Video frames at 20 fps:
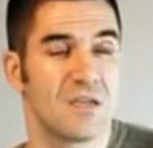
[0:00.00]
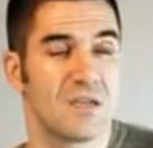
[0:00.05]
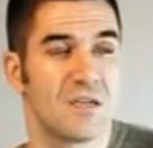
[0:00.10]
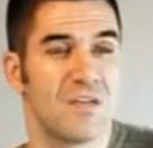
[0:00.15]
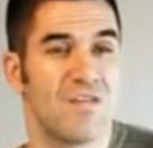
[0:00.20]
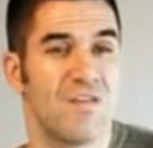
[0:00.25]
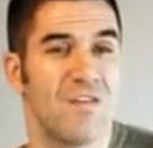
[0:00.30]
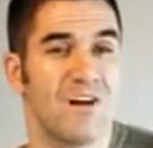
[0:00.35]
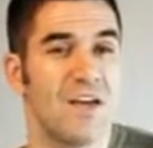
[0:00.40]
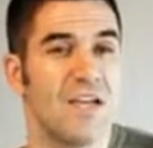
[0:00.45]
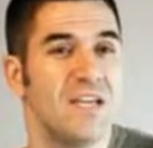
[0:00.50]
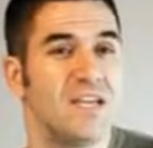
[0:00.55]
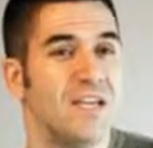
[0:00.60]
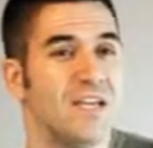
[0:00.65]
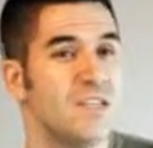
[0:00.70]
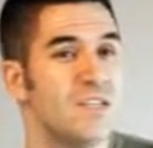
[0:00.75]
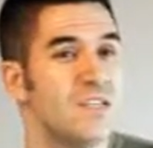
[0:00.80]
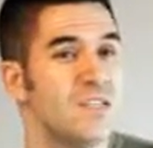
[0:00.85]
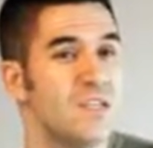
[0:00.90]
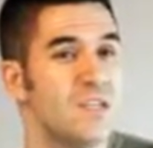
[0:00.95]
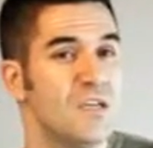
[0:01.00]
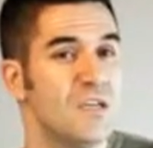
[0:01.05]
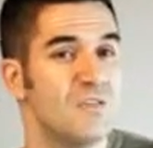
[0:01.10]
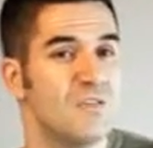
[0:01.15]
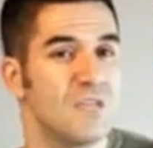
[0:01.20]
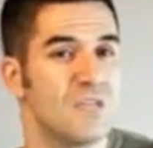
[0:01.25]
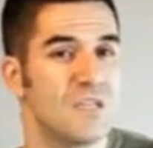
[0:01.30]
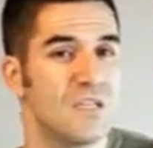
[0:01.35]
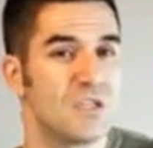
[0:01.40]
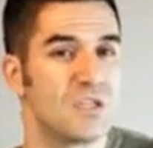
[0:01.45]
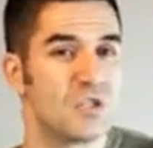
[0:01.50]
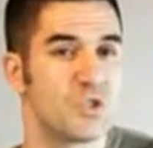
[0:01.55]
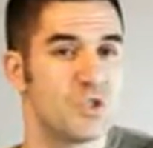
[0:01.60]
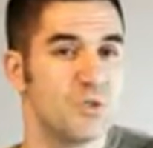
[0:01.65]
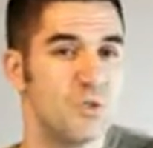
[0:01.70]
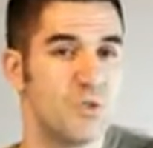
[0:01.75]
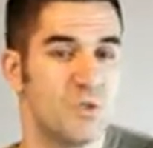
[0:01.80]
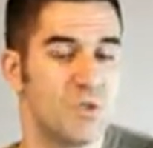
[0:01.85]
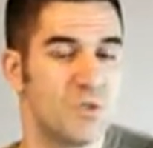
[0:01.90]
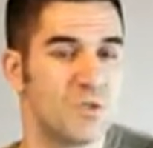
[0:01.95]
if I can give that
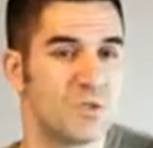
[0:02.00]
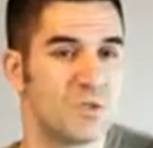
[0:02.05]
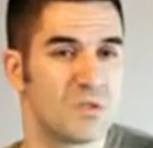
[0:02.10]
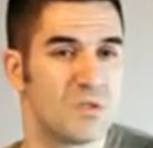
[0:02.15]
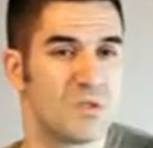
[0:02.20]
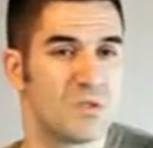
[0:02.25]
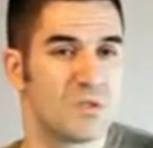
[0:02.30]
student